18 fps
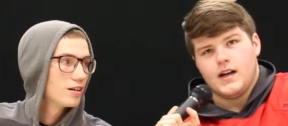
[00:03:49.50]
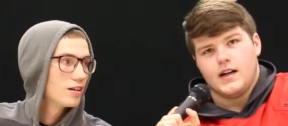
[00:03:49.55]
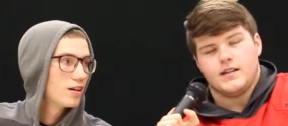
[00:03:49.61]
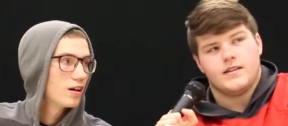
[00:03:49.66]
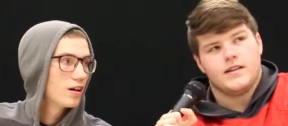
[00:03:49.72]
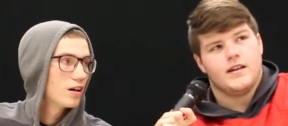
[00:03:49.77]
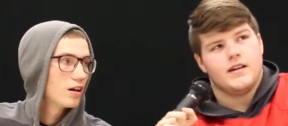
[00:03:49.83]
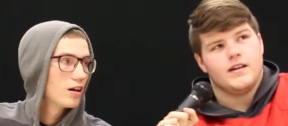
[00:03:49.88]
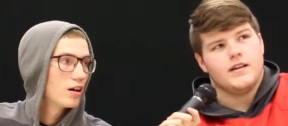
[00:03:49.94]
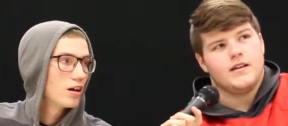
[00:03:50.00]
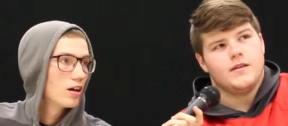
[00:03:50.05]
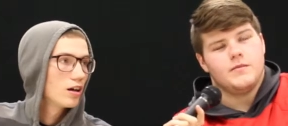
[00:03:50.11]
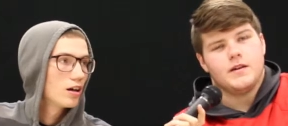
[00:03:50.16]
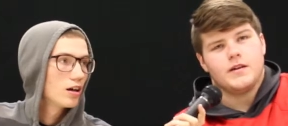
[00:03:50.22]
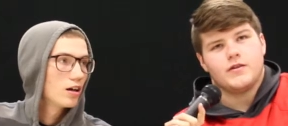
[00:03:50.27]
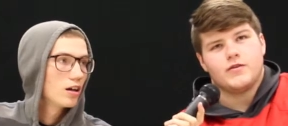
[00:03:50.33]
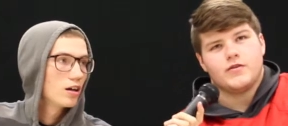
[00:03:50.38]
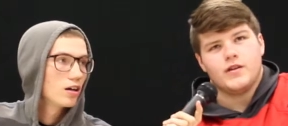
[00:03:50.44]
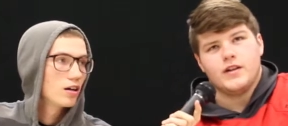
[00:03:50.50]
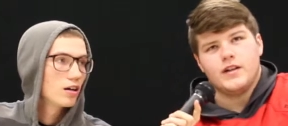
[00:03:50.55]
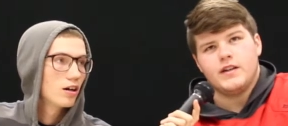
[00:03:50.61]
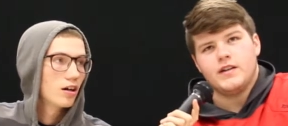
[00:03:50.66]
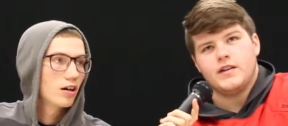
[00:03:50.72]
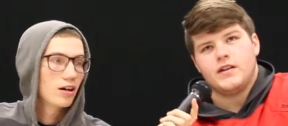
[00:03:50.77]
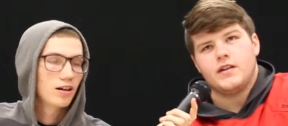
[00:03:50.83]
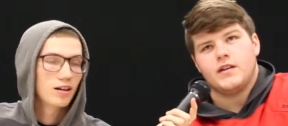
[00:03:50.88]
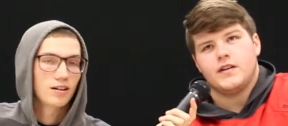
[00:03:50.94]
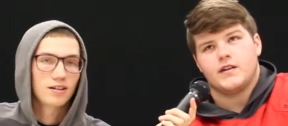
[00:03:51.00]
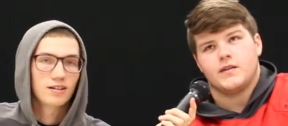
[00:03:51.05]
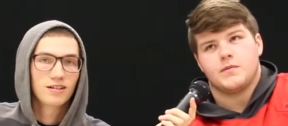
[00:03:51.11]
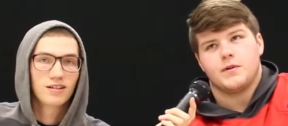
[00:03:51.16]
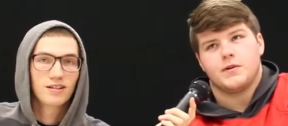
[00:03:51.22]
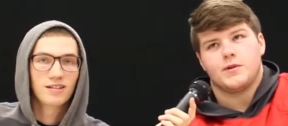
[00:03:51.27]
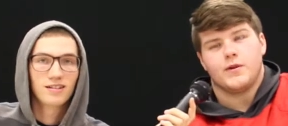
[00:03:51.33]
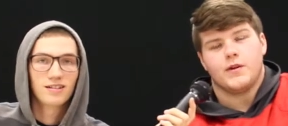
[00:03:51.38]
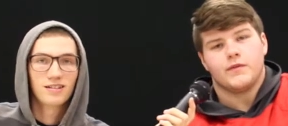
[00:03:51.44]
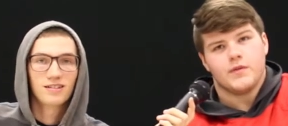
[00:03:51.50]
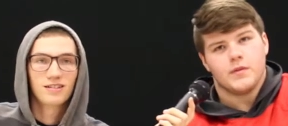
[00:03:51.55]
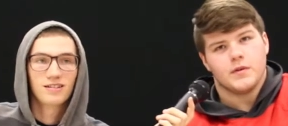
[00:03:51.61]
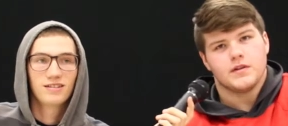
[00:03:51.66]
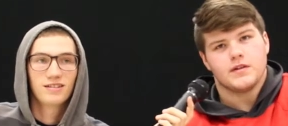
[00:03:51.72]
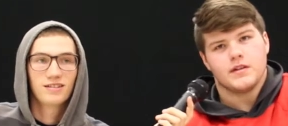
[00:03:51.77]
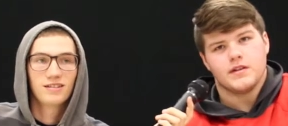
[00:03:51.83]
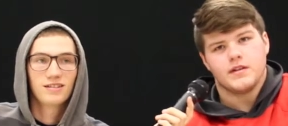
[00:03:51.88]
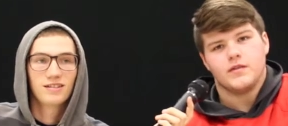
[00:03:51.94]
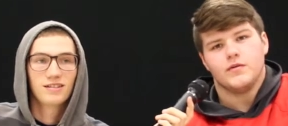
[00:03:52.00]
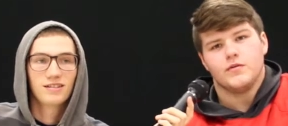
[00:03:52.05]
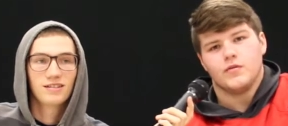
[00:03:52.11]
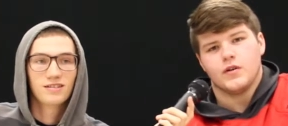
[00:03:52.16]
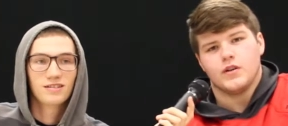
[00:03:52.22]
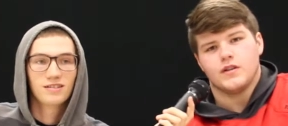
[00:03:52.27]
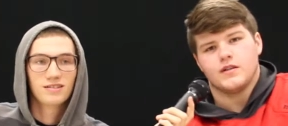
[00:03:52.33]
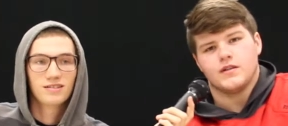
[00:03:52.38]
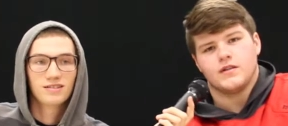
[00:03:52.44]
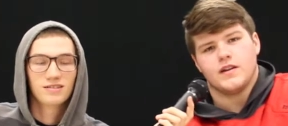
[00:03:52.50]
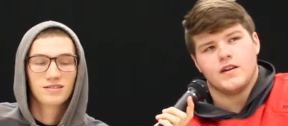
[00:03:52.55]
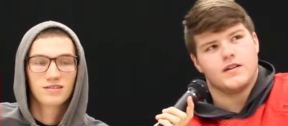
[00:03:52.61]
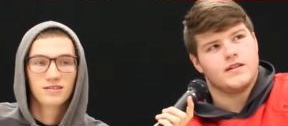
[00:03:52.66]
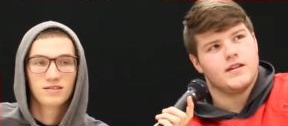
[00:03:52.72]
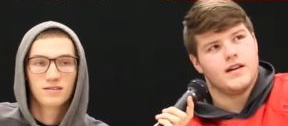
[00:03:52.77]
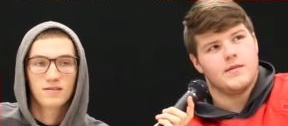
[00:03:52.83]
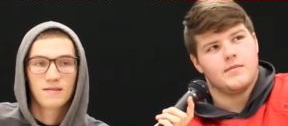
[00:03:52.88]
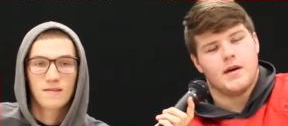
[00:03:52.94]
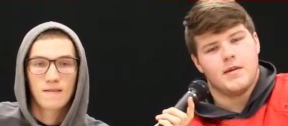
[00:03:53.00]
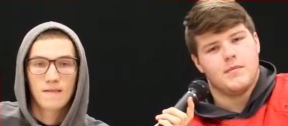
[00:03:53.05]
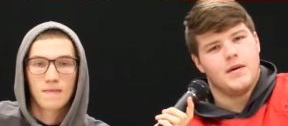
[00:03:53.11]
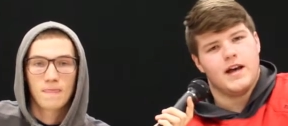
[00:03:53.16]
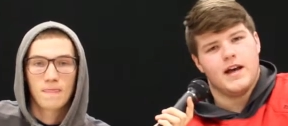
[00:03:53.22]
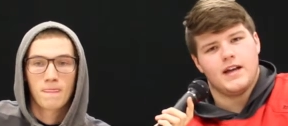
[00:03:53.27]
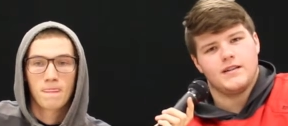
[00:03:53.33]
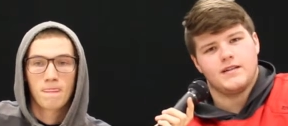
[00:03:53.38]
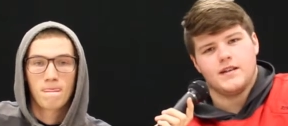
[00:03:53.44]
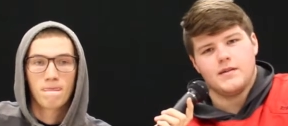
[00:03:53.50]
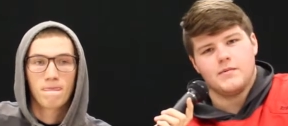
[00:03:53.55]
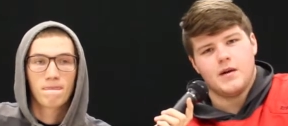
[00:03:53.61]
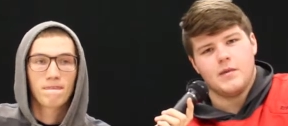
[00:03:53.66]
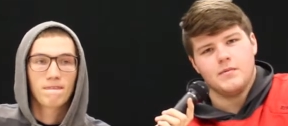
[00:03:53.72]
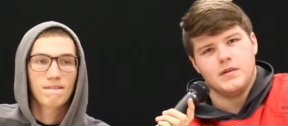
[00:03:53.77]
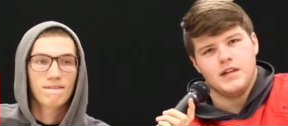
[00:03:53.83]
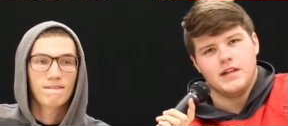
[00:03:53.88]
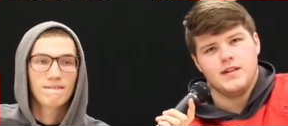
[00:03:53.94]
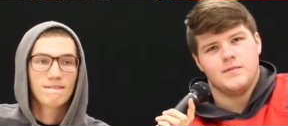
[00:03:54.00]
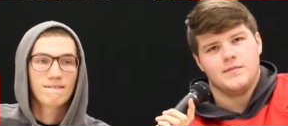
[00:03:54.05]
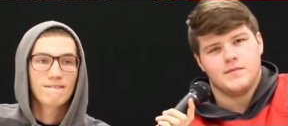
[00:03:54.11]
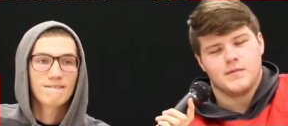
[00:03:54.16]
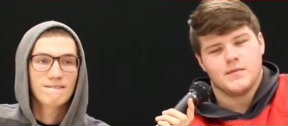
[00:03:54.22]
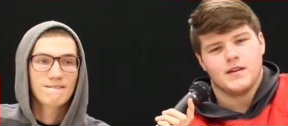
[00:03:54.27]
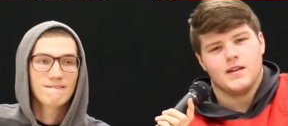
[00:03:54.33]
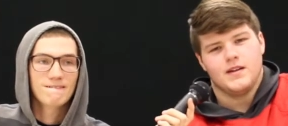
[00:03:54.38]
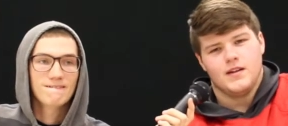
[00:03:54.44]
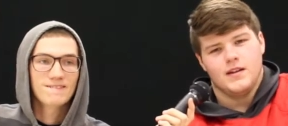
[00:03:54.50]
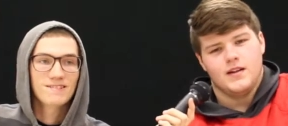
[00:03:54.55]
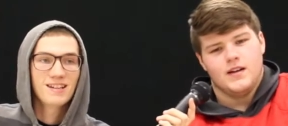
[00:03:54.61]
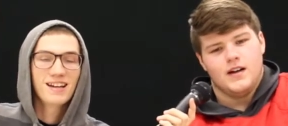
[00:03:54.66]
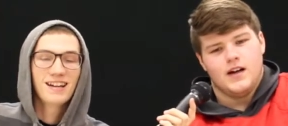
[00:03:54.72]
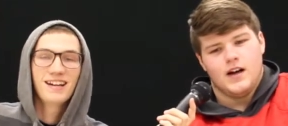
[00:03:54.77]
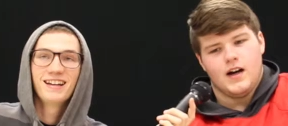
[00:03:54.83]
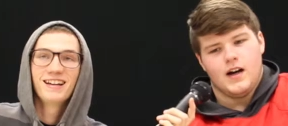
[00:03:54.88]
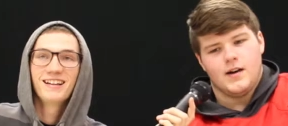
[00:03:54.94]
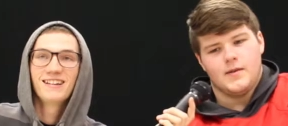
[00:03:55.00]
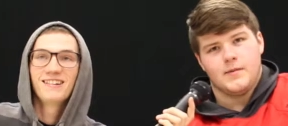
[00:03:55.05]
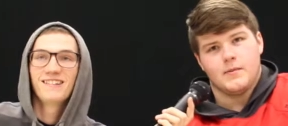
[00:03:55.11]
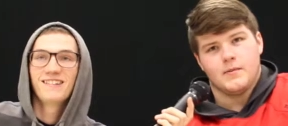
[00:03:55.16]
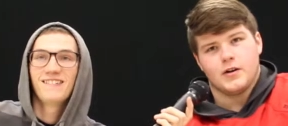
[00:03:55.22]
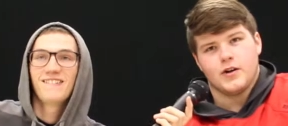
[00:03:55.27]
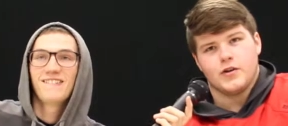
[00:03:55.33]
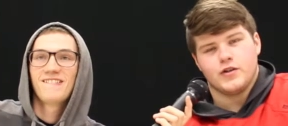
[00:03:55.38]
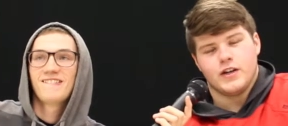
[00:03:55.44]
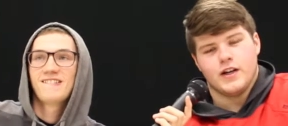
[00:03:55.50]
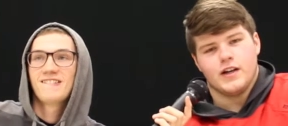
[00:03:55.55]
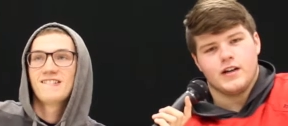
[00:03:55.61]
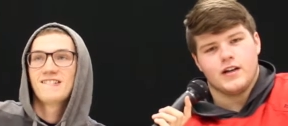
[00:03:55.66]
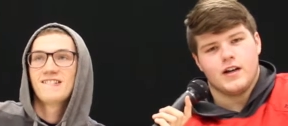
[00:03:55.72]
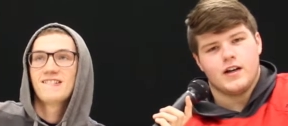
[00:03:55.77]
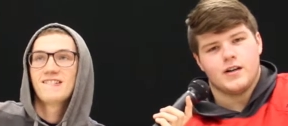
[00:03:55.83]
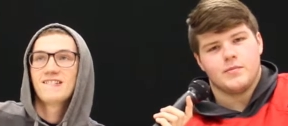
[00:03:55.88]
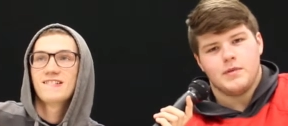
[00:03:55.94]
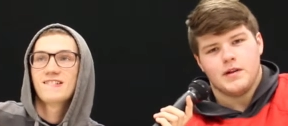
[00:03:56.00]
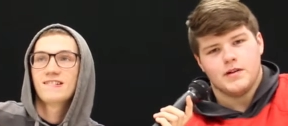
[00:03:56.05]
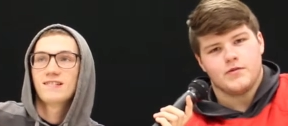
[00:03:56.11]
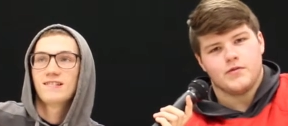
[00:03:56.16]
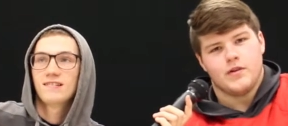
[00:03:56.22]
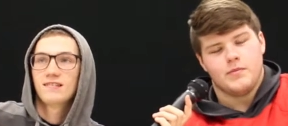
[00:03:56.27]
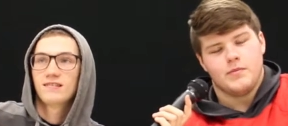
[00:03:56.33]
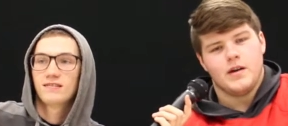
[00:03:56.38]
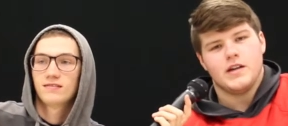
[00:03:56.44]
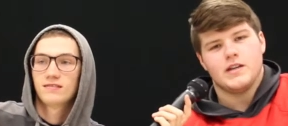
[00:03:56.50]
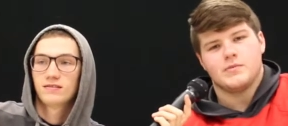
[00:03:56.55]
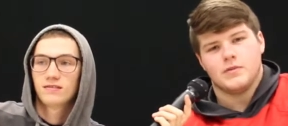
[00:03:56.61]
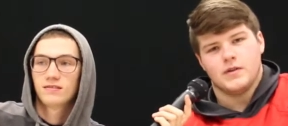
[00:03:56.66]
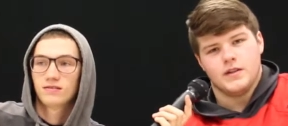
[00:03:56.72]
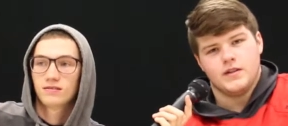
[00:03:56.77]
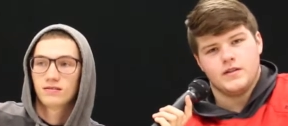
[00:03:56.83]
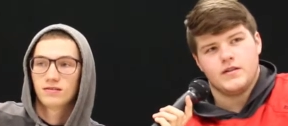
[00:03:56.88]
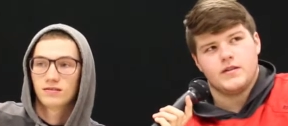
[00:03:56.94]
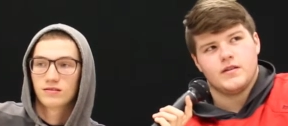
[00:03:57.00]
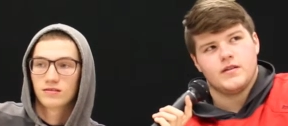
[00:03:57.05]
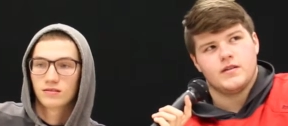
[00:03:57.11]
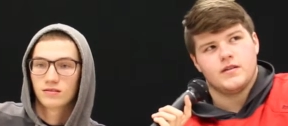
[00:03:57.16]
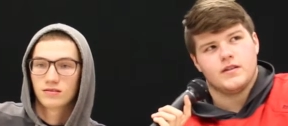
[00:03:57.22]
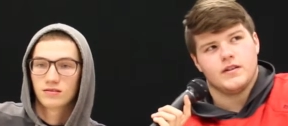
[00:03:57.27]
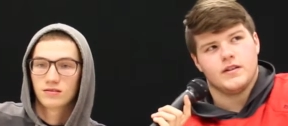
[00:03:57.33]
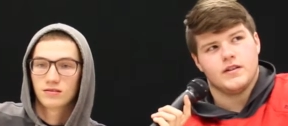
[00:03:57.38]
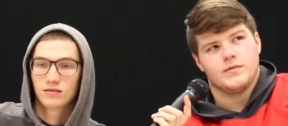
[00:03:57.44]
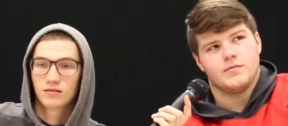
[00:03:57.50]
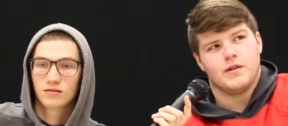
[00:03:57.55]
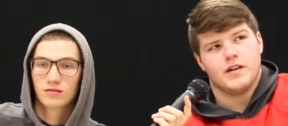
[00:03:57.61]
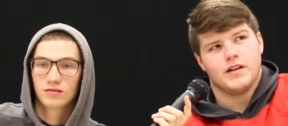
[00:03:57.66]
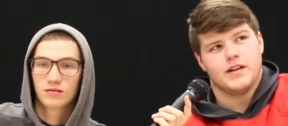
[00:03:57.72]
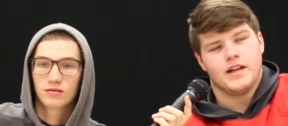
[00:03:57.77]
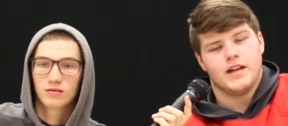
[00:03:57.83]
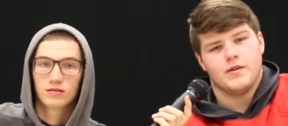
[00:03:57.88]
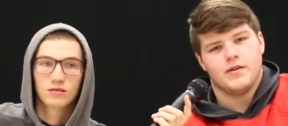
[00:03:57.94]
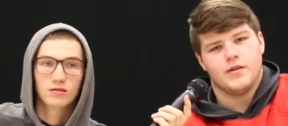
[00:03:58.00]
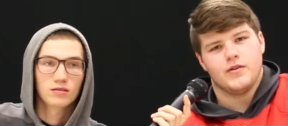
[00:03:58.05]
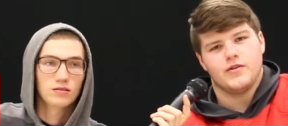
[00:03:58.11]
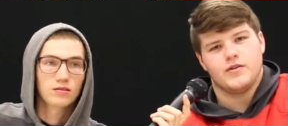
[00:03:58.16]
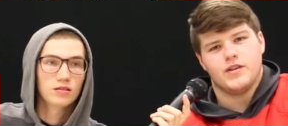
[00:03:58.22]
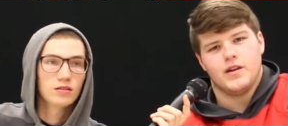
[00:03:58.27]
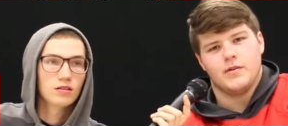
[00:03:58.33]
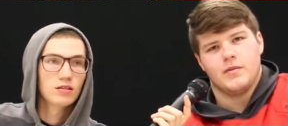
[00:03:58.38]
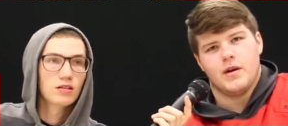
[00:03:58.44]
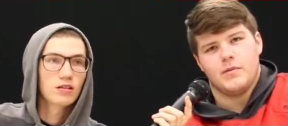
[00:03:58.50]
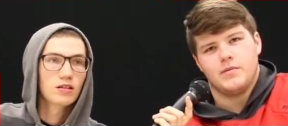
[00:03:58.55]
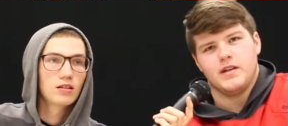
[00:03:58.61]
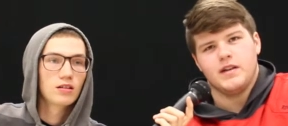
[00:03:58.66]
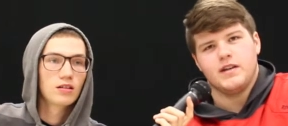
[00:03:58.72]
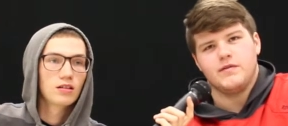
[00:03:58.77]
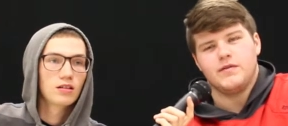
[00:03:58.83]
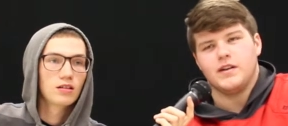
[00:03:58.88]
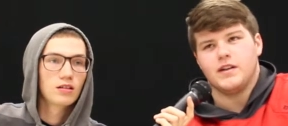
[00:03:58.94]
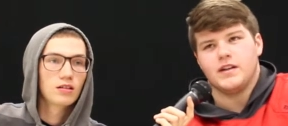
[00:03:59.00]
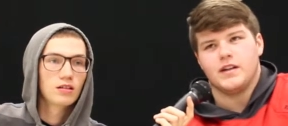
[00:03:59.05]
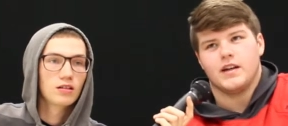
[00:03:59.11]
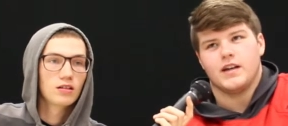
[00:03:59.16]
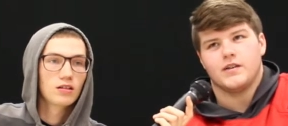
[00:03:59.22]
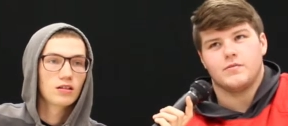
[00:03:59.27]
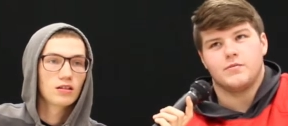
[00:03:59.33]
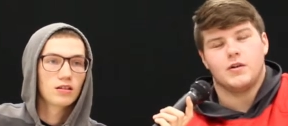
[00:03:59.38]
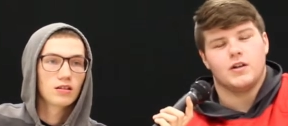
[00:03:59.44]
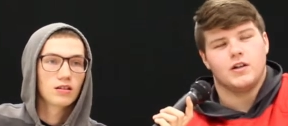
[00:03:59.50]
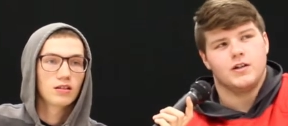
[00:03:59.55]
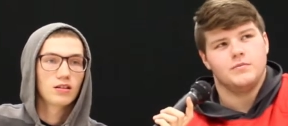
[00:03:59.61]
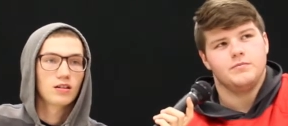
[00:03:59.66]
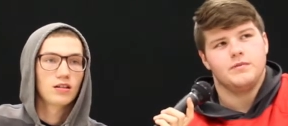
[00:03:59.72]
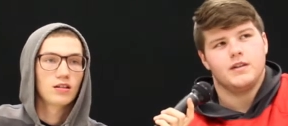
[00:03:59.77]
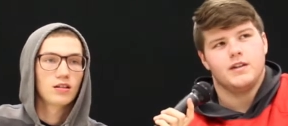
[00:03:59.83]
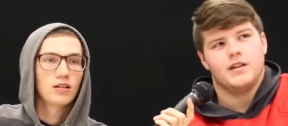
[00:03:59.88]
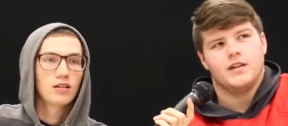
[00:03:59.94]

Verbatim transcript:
Speaker 1: I'd say the biggest trend, especially around football season, was instead of saying my bad, say my B. Uh, I remember Coach Hancock made us run many sprints because Brendan Day would always say my B if he didn't catch a ball.